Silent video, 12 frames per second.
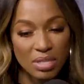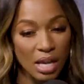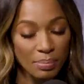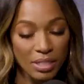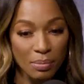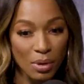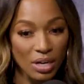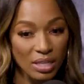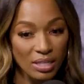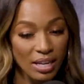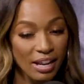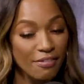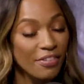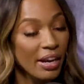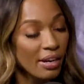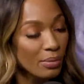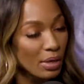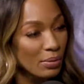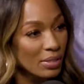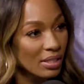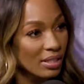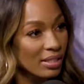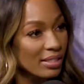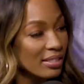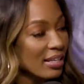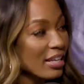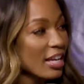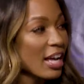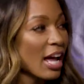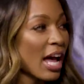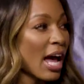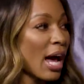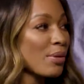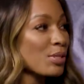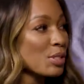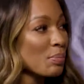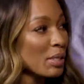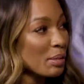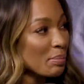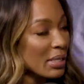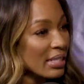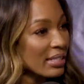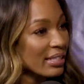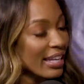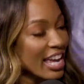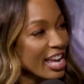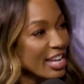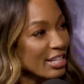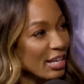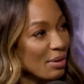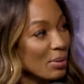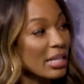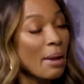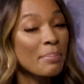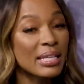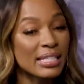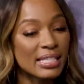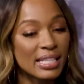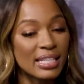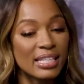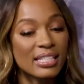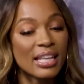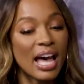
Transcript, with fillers: top 10 market, and I got fired when I was there because I was just being me. And uh, what that means is